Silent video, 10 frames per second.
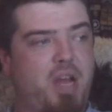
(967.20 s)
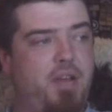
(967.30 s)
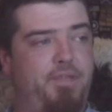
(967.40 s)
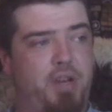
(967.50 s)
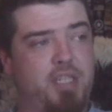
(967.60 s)

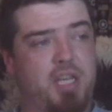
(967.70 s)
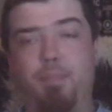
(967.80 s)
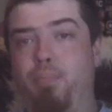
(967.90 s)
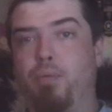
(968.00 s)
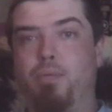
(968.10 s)
For
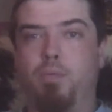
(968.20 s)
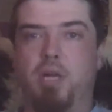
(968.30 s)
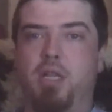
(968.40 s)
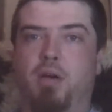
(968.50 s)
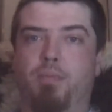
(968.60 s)
example,
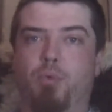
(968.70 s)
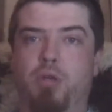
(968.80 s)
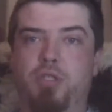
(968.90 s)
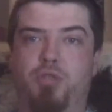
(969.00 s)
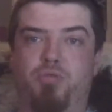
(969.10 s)
one of them
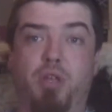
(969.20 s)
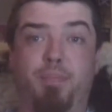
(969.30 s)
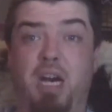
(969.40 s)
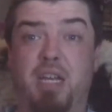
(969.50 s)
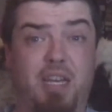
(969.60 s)
was really
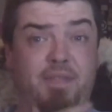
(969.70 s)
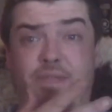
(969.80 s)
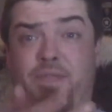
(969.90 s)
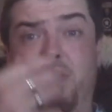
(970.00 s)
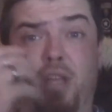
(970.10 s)
bad. I even
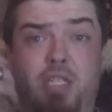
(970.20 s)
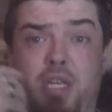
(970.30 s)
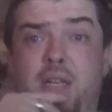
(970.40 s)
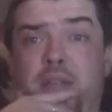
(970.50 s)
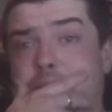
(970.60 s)
found this
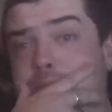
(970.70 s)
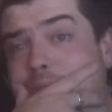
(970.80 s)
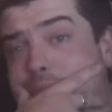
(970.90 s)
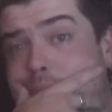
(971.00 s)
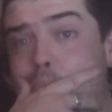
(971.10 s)
in
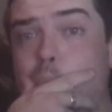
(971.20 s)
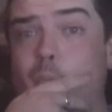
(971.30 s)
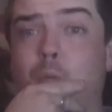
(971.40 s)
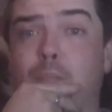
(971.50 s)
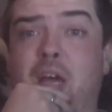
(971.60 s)

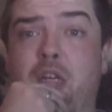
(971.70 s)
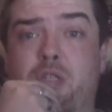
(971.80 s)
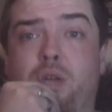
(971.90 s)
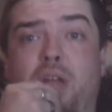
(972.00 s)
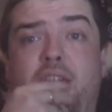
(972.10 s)
my own
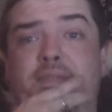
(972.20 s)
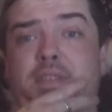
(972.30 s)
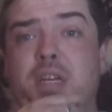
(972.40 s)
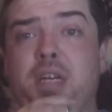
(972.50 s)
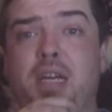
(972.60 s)
personal life.
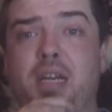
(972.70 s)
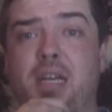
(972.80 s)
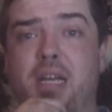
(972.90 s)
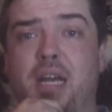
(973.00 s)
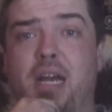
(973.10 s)

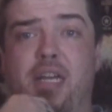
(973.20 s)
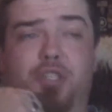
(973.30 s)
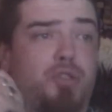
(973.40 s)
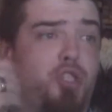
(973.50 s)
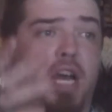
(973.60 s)
As
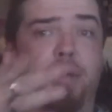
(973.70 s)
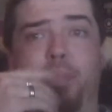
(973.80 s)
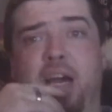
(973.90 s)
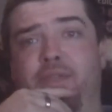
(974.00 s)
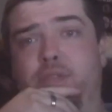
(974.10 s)
you try and
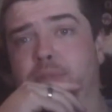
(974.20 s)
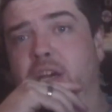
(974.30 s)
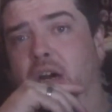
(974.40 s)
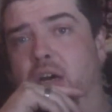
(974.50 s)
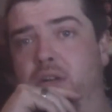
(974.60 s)
buy from
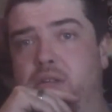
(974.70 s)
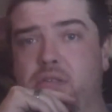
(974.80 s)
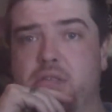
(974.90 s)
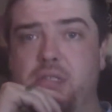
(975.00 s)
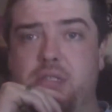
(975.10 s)
their
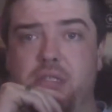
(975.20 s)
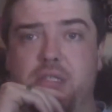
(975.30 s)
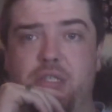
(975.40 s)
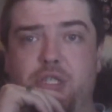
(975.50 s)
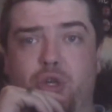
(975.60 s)

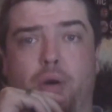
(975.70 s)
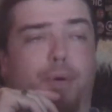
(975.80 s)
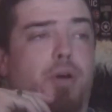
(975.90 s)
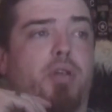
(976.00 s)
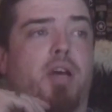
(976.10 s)
shop
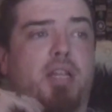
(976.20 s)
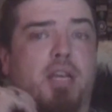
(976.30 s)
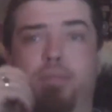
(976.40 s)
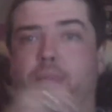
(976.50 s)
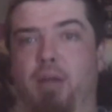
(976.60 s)
online.
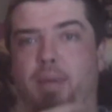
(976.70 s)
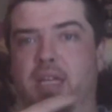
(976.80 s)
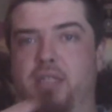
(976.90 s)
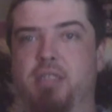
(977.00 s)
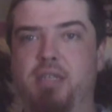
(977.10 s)
Now, bear in
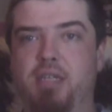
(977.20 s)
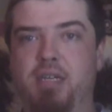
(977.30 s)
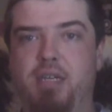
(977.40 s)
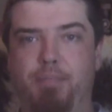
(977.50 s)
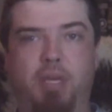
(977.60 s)
mind,
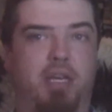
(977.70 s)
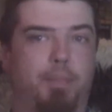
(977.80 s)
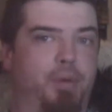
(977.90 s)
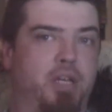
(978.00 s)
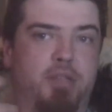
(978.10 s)
me
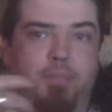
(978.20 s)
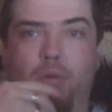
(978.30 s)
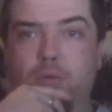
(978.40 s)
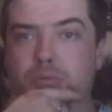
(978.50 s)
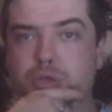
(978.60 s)
compared to my
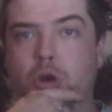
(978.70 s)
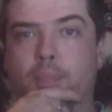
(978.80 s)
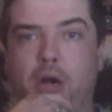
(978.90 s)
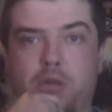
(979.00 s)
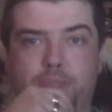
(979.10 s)
local
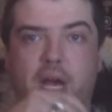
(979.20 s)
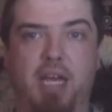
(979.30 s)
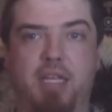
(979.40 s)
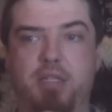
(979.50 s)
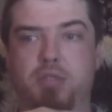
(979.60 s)
shop, I was
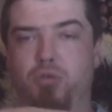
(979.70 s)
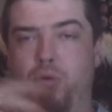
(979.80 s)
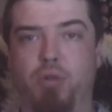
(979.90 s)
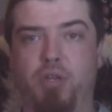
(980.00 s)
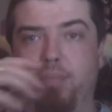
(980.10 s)
buying
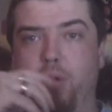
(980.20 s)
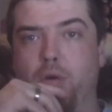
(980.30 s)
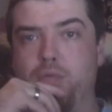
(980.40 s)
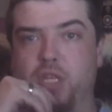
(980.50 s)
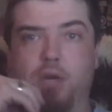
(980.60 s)
2 or 3
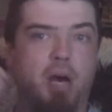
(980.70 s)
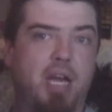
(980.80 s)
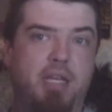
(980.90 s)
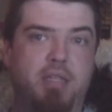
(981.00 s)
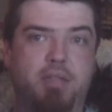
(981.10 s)
bottles. They're
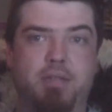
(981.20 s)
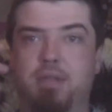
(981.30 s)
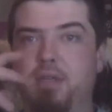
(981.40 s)
buying